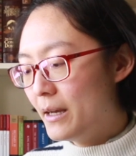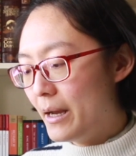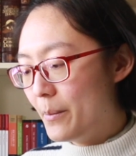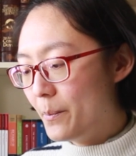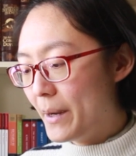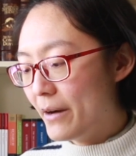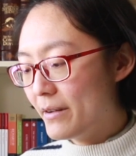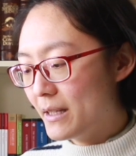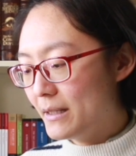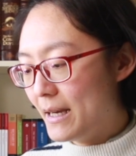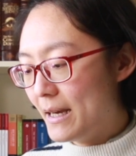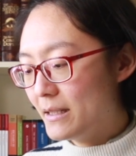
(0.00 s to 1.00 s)
and bury
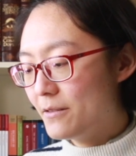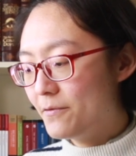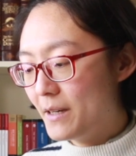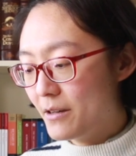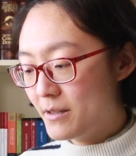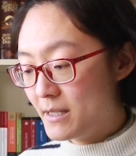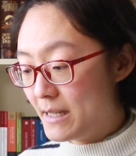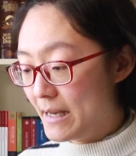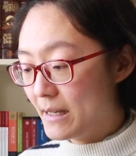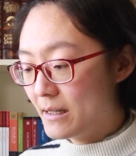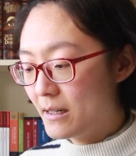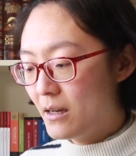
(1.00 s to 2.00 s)
the dead fell
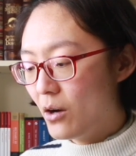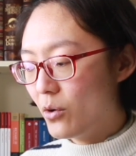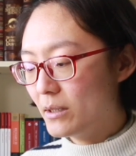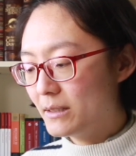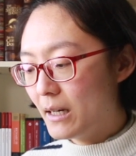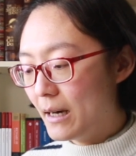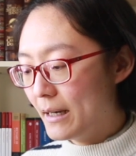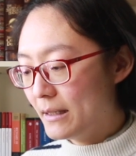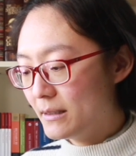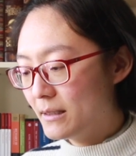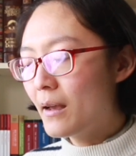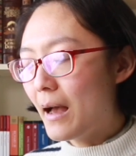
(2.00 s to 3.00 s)
sick or died,